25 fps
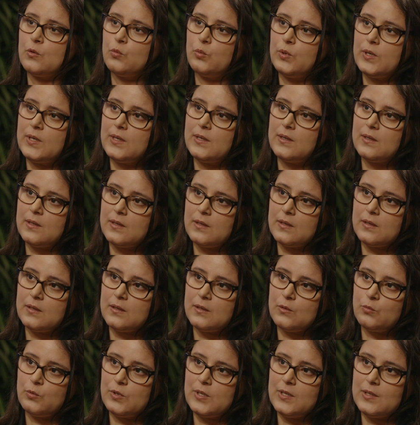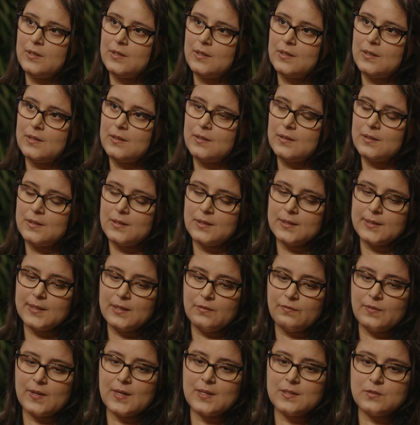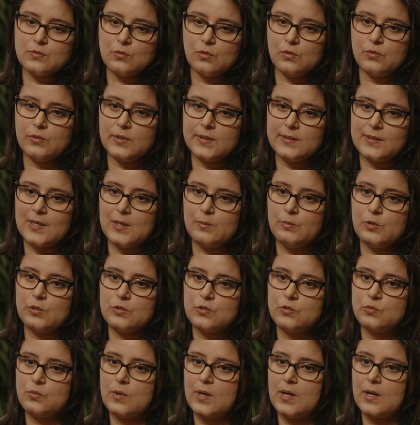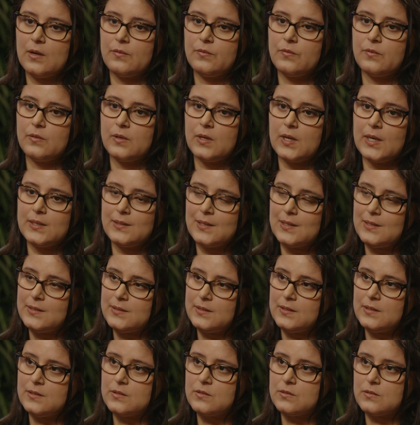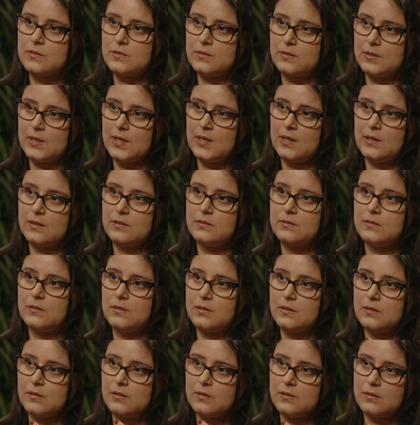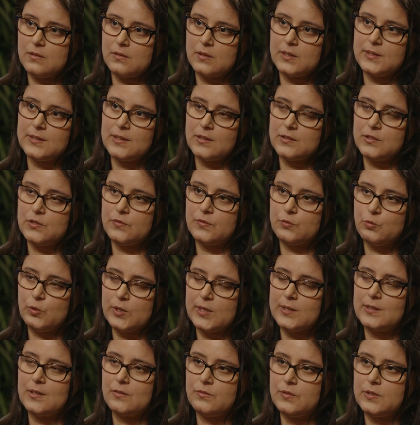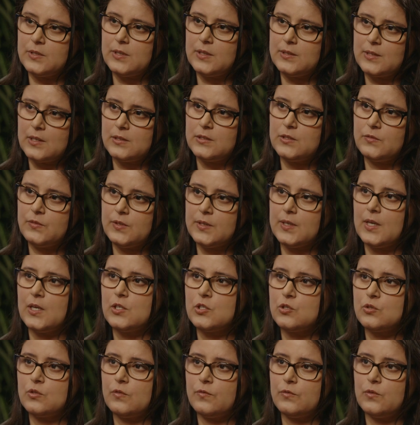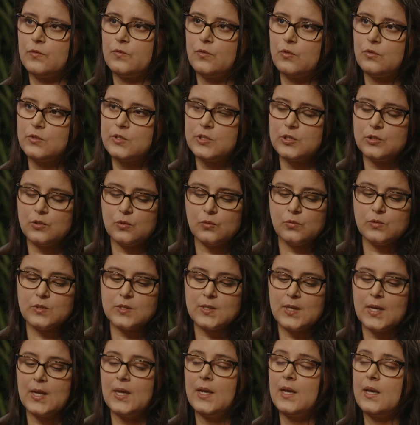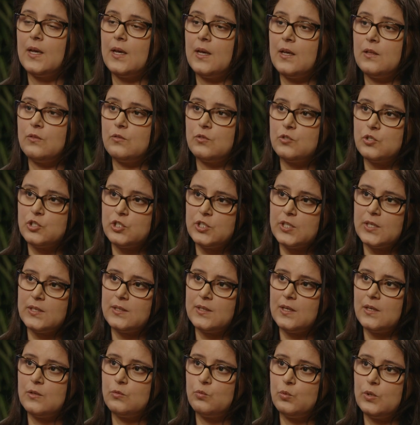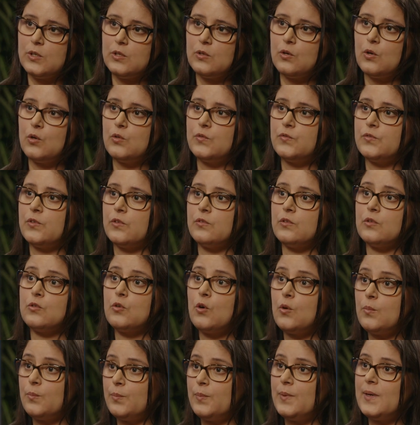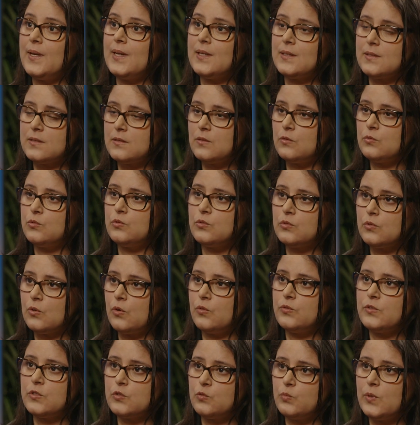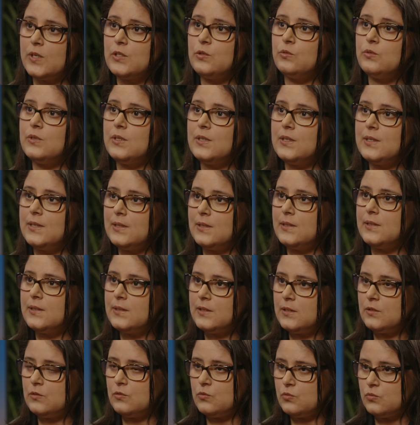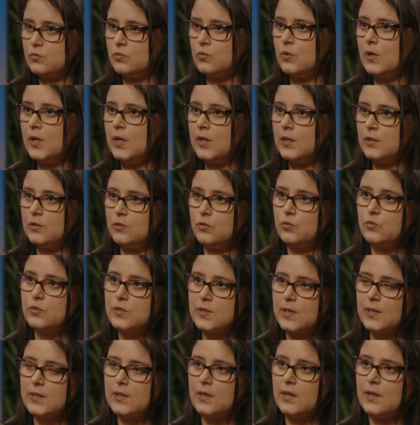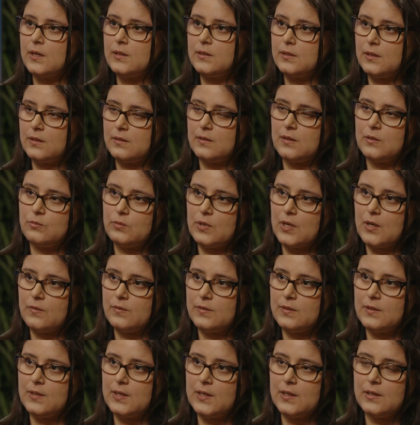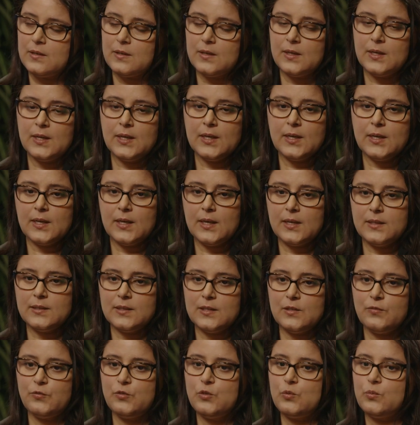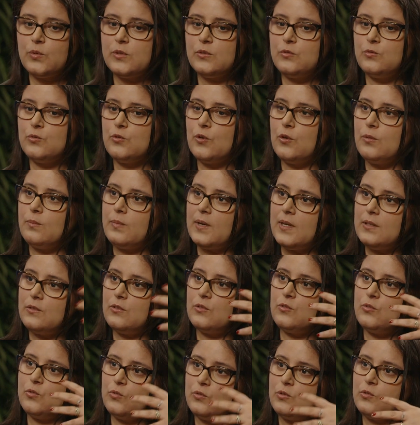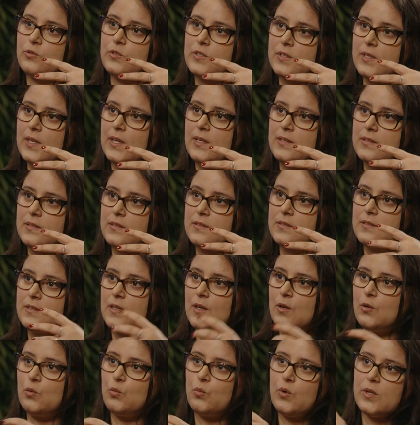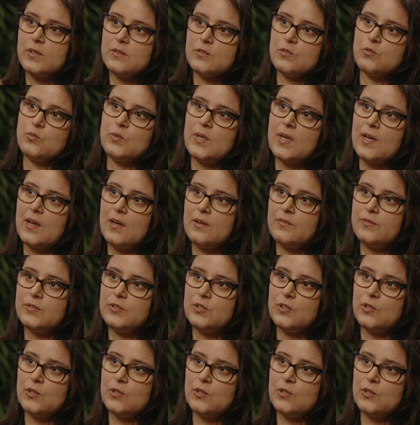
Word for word: will give us all the enablers to have analytics and quick identification of the faulty nodes. And the GNN will go for the complex root causes where you really need to use AI, and then we have it there. And if you want to combine the two use cases, once we have,